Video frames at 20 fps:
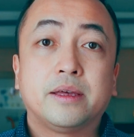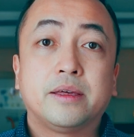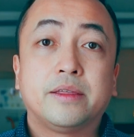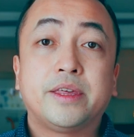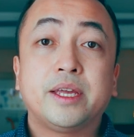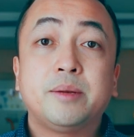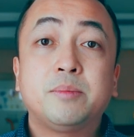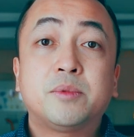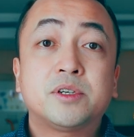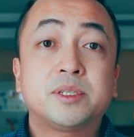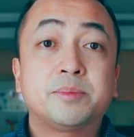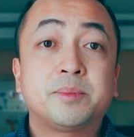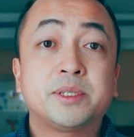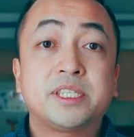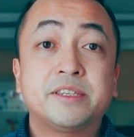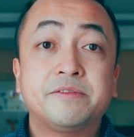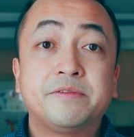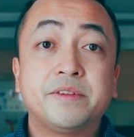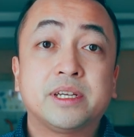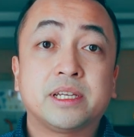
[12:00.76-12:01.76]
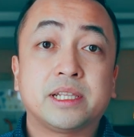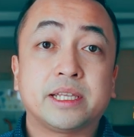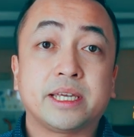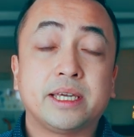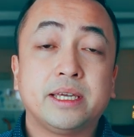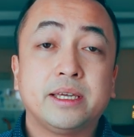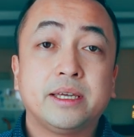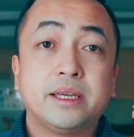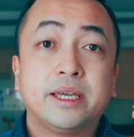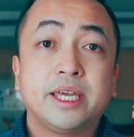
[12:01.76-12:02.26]
Then more
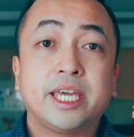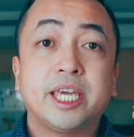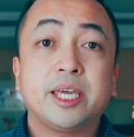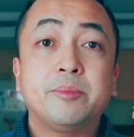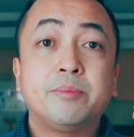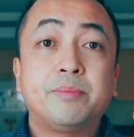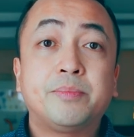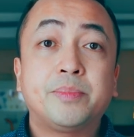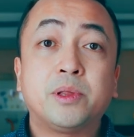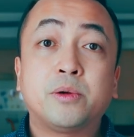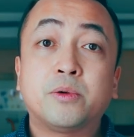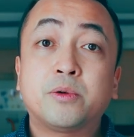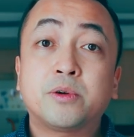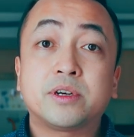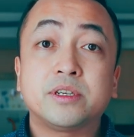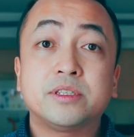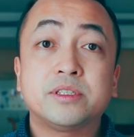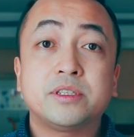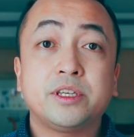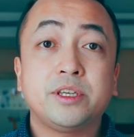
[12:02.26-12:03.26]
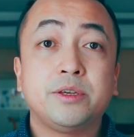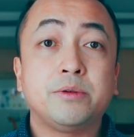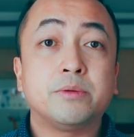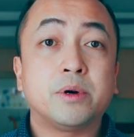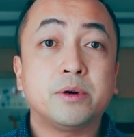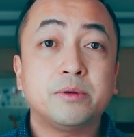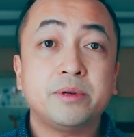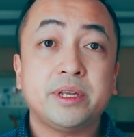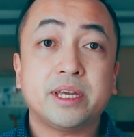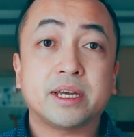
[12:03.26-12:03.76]
specifically, he implores
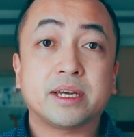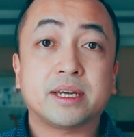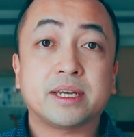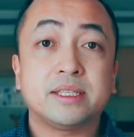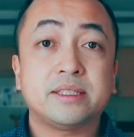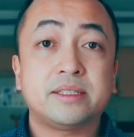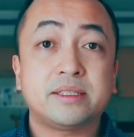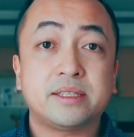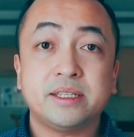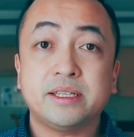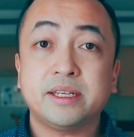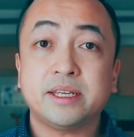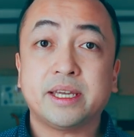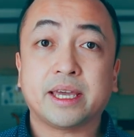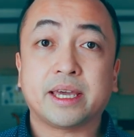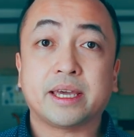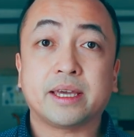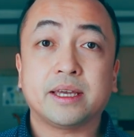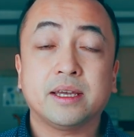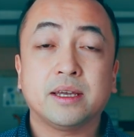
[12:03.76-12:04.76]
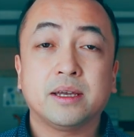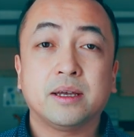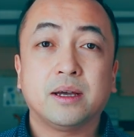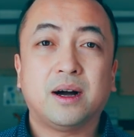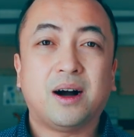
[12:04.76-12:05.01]
Euodia and Syntyche,